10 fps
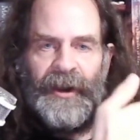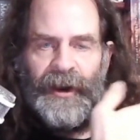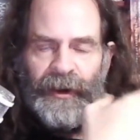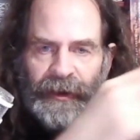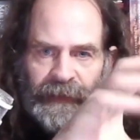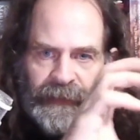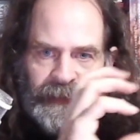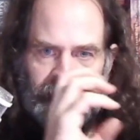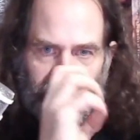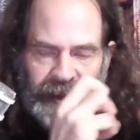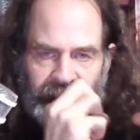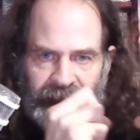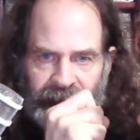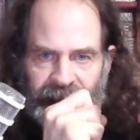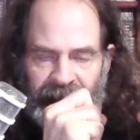of
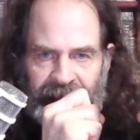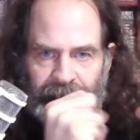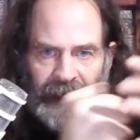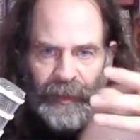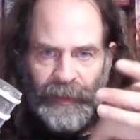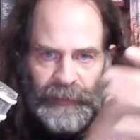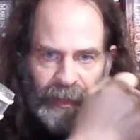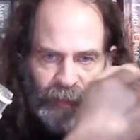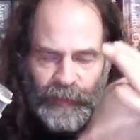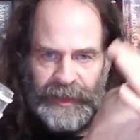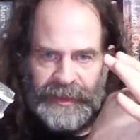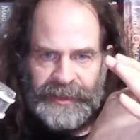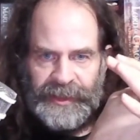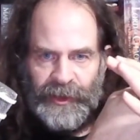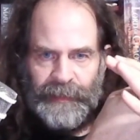the fatty bubble with the
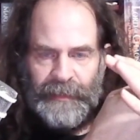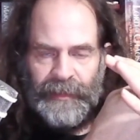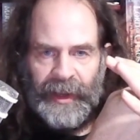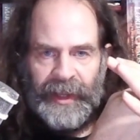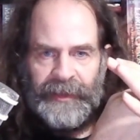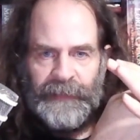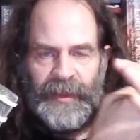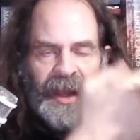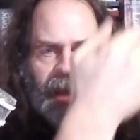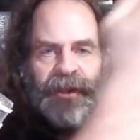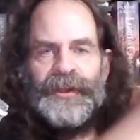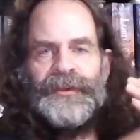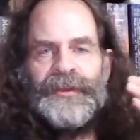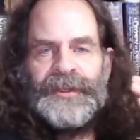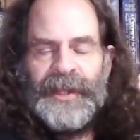cell membrane. And you can
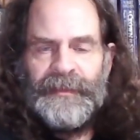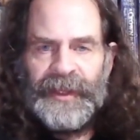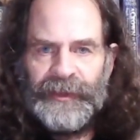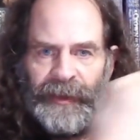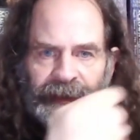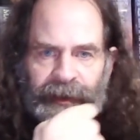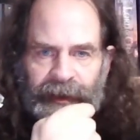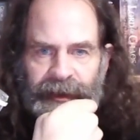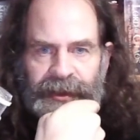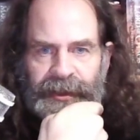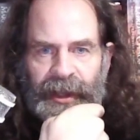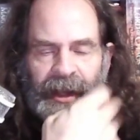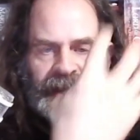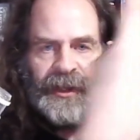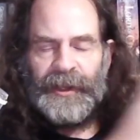do the same thing in reverse.
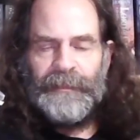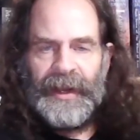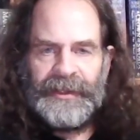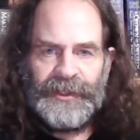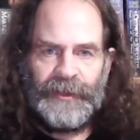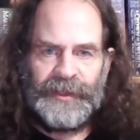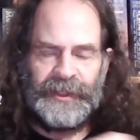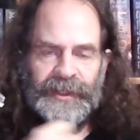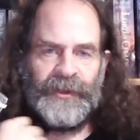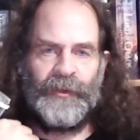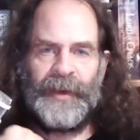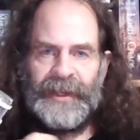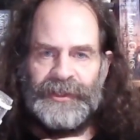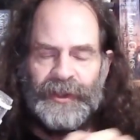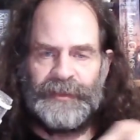So you can pass an object in or
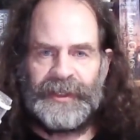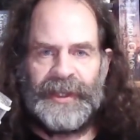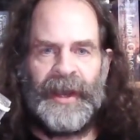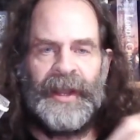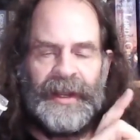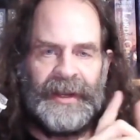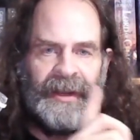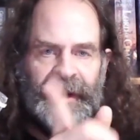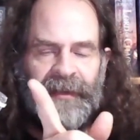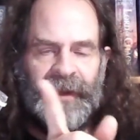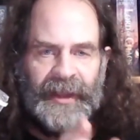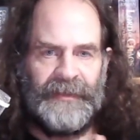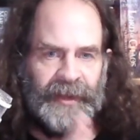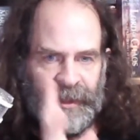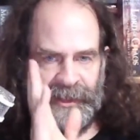pass an object out, and never
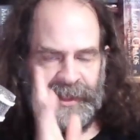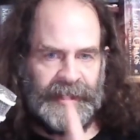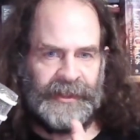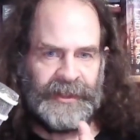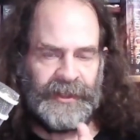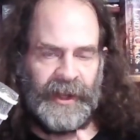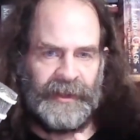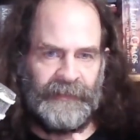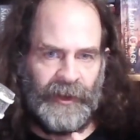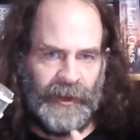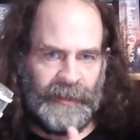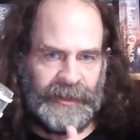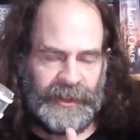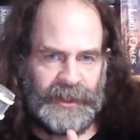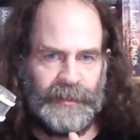ever is the inside environment
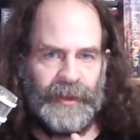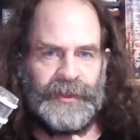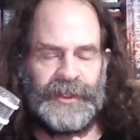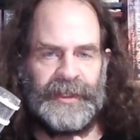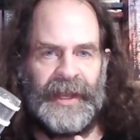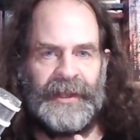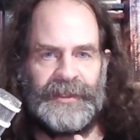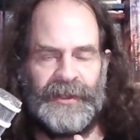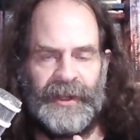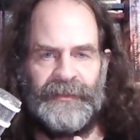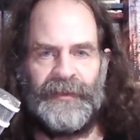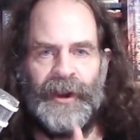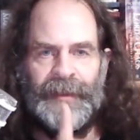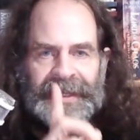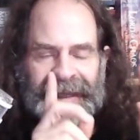exposed to the outside
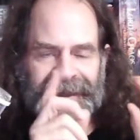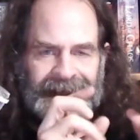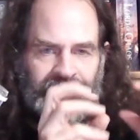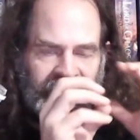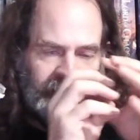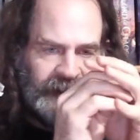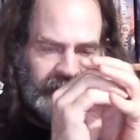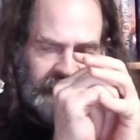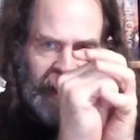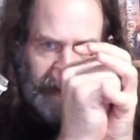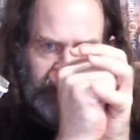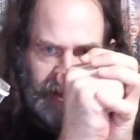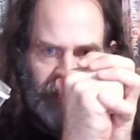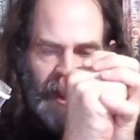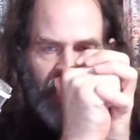environment, excepting insofar as that